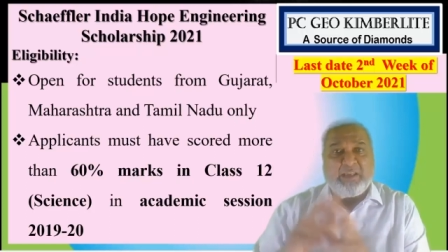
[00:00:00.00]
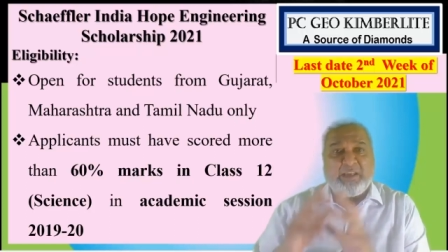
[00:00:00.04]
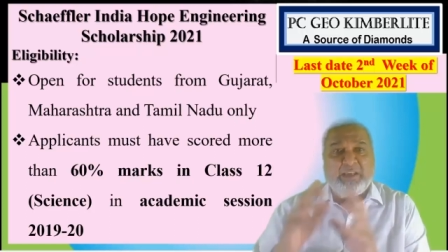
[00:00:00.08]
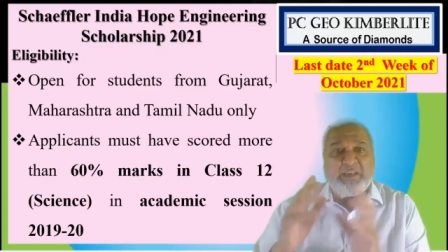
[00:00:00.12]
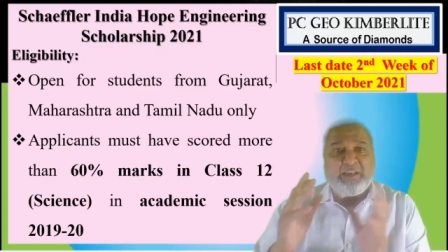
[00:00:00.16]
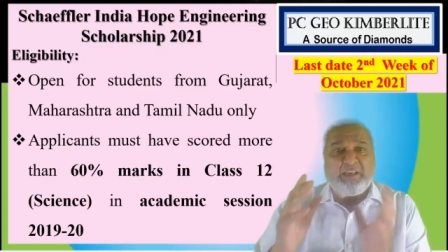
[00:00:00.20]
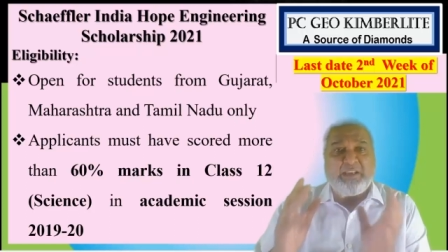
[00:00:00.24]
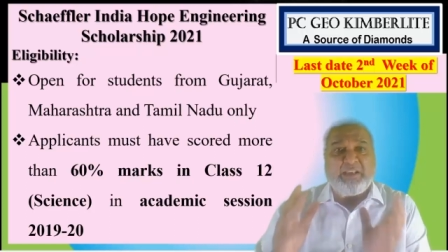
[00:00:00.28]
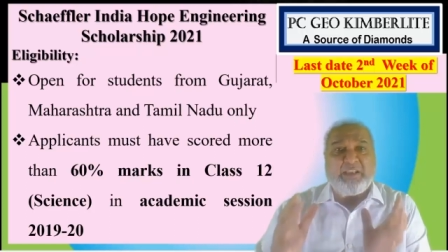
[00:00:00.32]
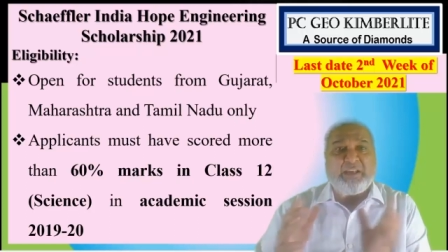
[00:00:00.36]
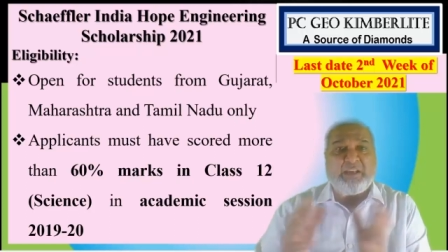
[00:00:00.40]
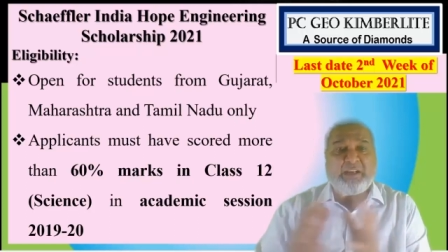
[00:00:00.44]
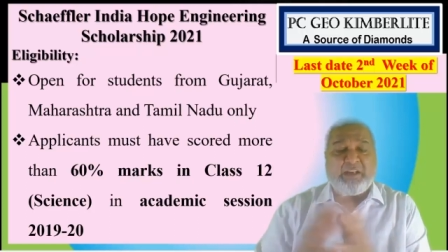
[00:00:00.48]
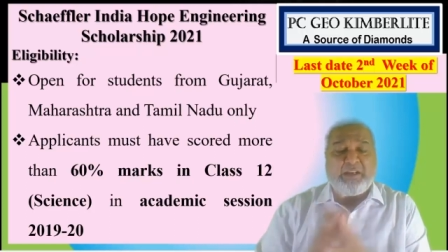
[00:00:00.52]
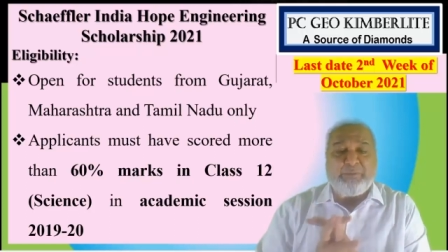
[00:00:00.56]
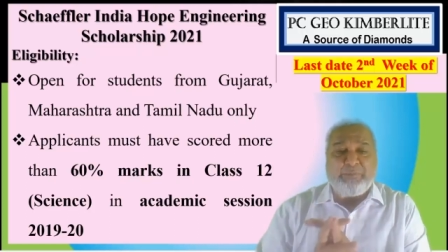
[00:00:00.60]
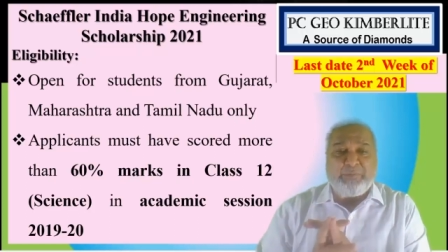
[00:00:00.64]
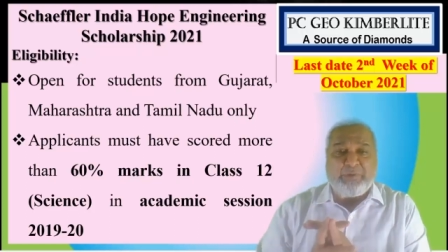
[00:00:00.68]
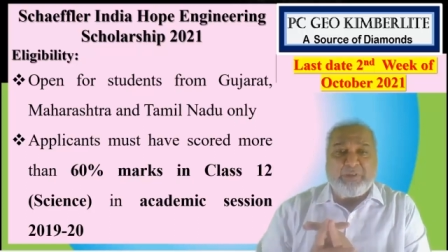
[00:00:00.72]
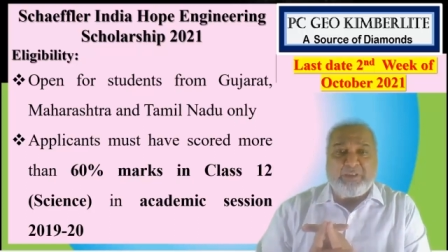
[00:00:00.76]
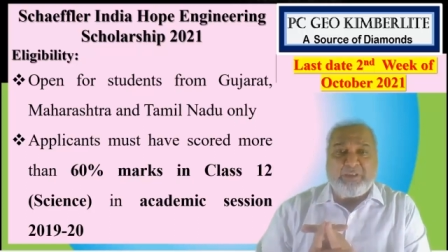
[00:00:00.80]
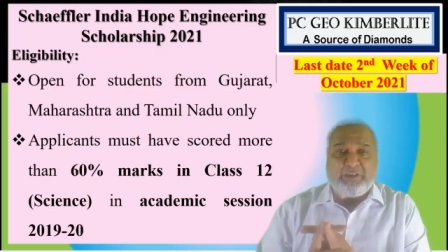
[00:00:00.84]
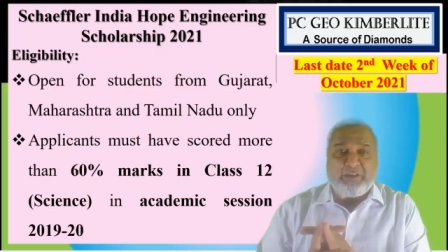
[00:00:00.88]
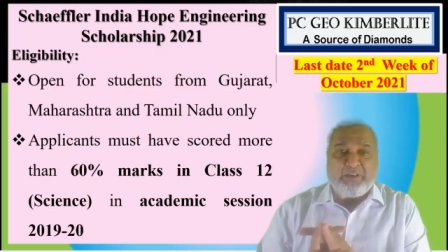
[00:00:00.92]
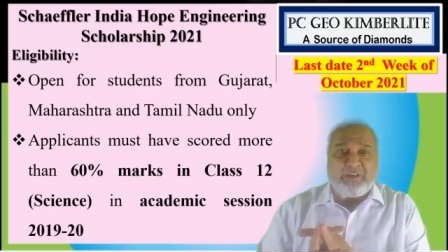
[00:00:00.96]
in
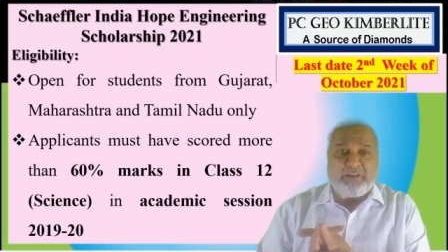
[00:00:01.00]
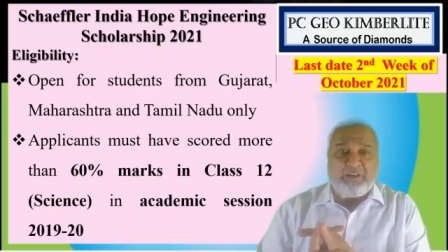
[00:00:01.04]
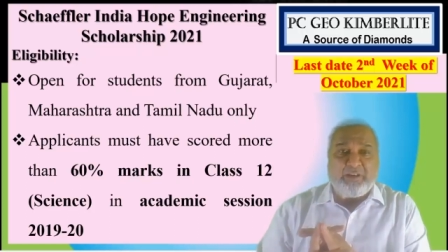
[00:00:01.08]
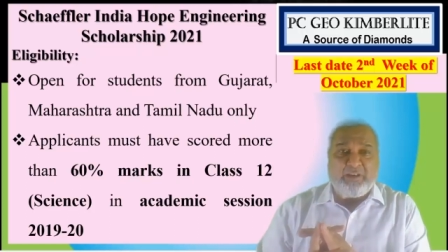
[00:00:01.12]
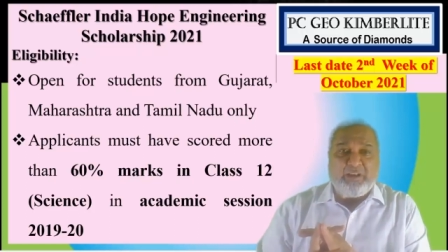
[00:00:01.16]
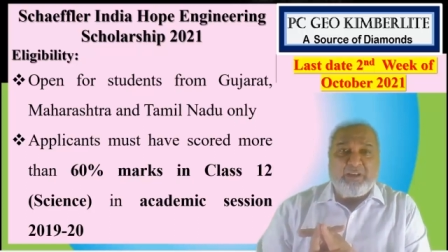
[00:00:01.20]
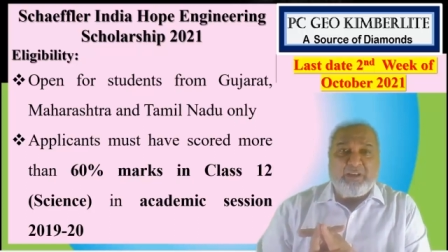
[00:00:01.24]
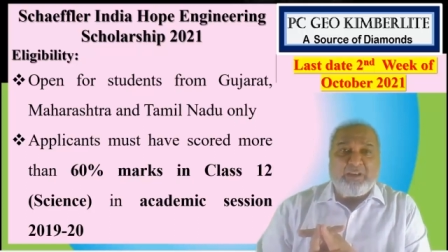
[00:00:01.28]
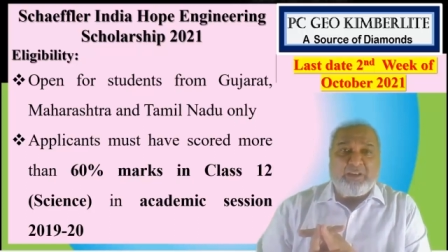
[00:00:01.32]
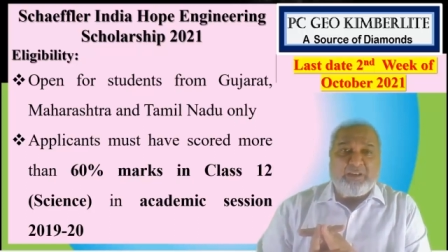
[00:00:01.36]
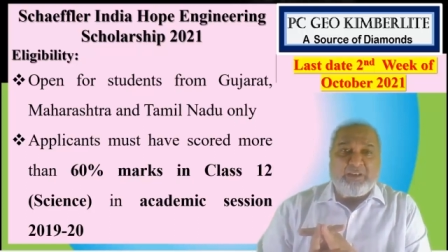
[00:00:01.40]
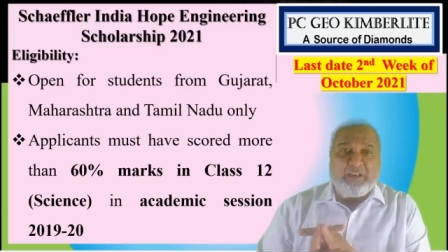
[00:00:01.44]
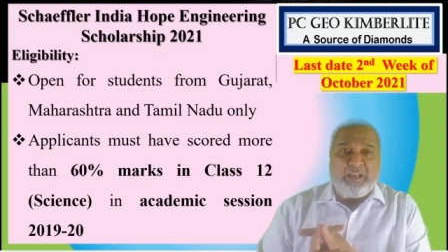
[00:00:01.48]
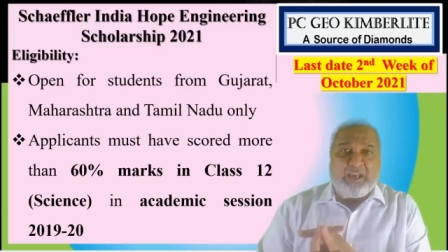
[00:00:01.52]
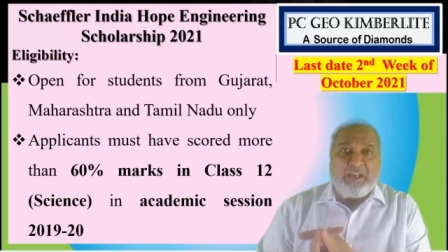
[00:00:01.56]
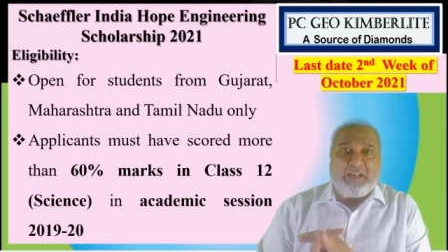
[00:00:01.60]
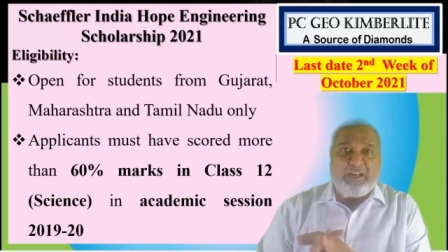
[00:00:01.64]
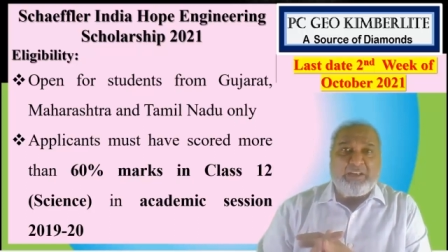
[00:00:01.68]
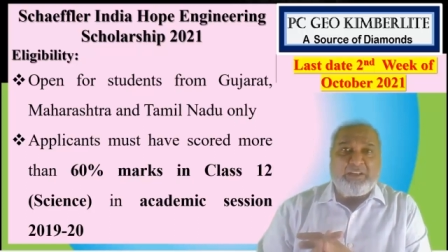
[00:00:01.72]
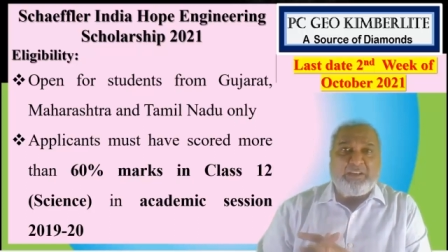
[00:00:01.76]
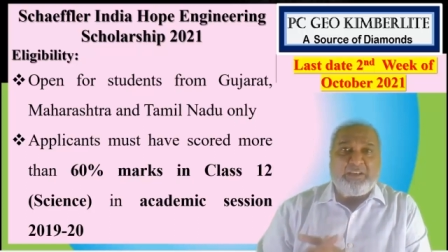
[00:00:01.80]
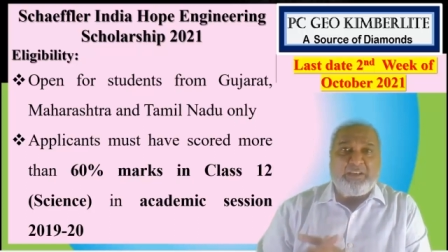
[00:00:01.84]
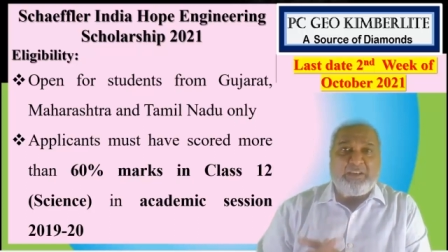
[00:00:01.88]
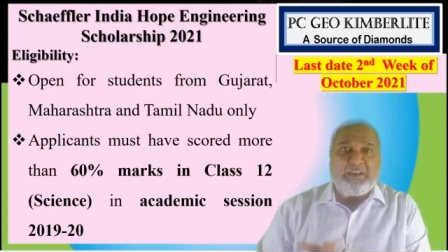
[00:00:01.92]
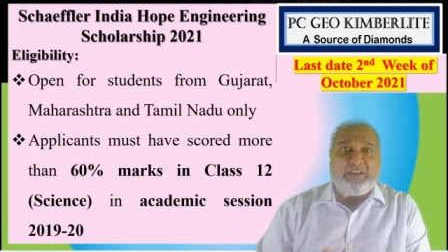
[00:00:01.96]
academic year
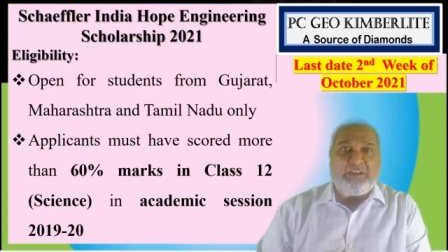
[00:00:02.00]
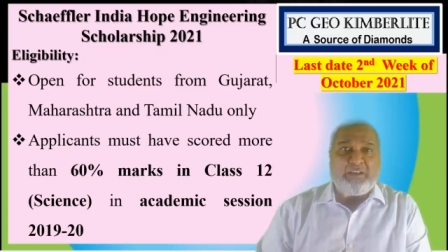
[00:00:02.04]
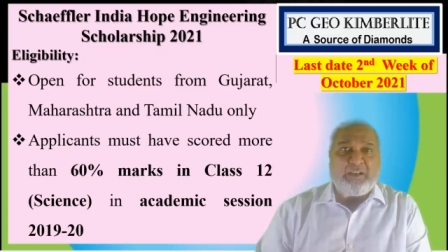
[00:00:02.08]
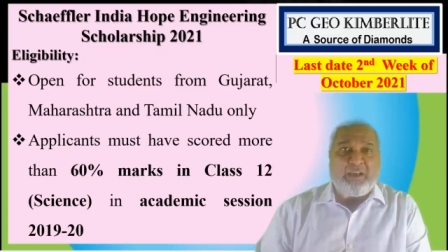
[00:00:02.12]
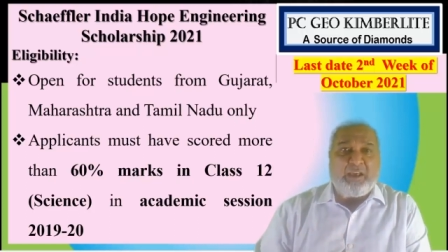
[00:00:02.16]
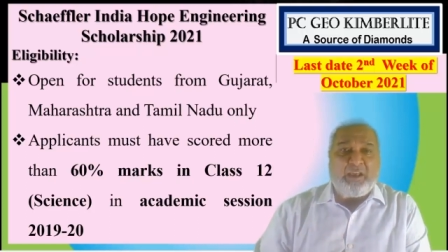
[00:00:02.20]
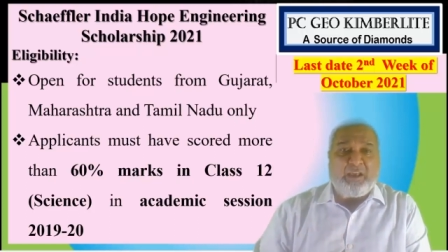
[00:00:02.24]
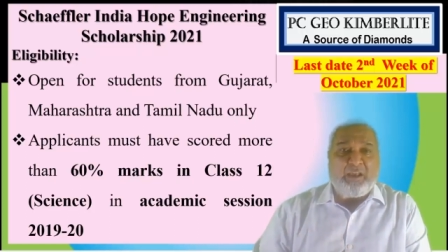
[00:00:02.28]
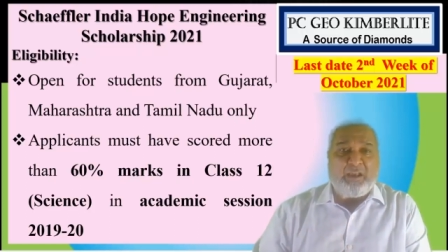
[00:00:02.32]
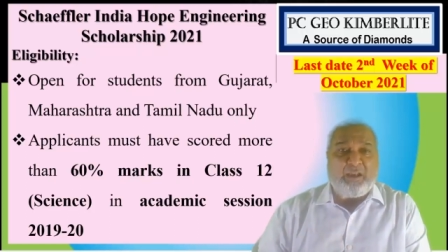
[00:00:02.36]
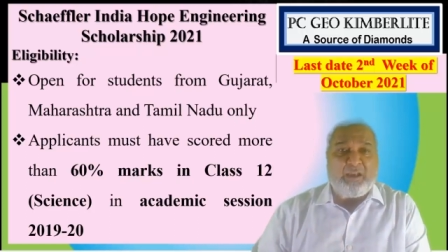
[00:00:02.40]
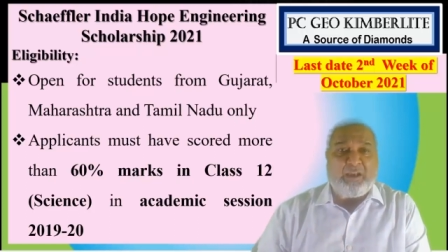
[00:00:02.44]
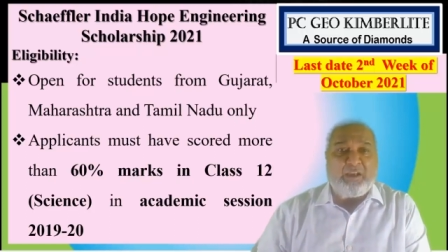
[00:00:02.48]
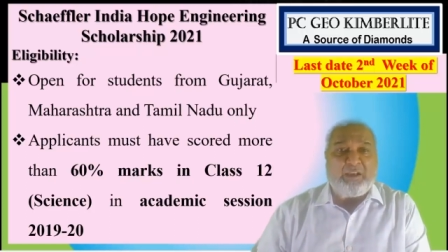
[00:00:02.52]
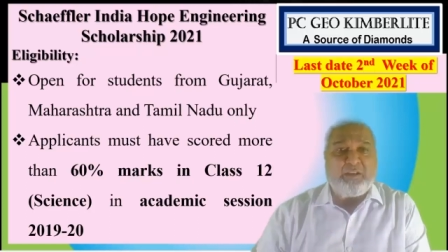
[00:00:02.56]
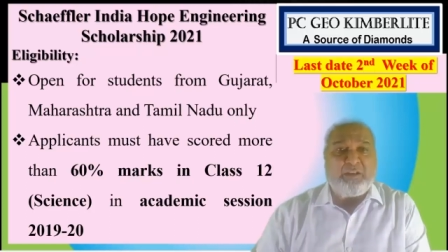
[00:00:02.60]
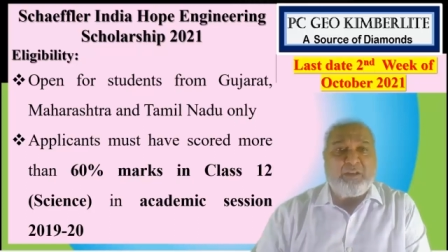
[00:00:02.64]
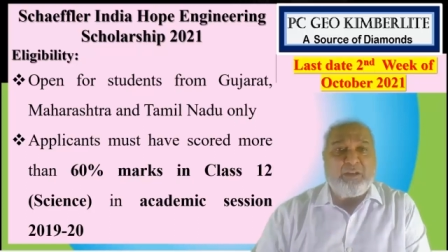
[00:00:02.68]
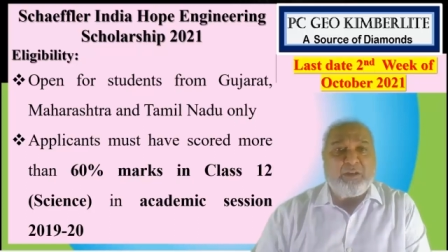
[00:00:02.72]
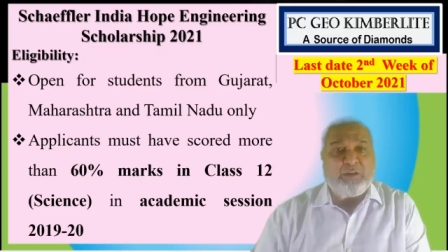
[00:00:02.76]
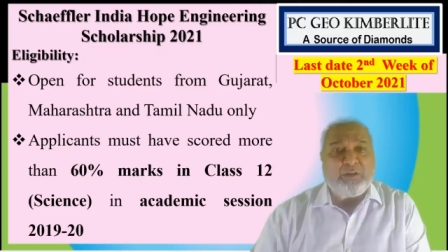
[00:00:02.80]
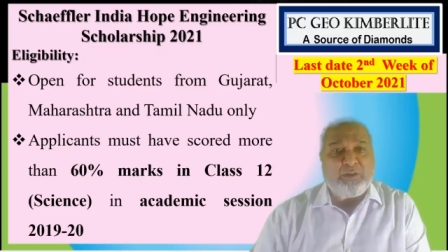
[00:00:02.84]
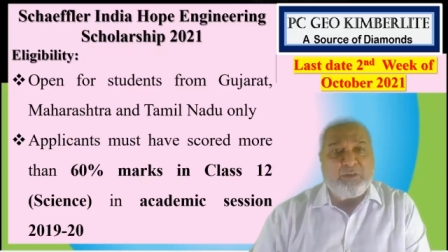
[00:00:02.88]
19 and